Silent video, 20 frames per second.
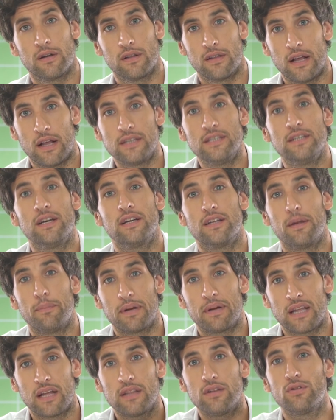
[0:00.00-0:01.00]
Does he have the
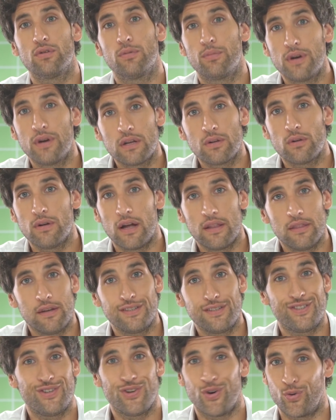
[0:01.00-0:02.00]
potato to bring to
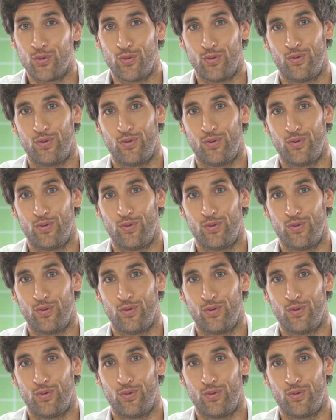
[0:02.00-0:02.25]
Landers? No.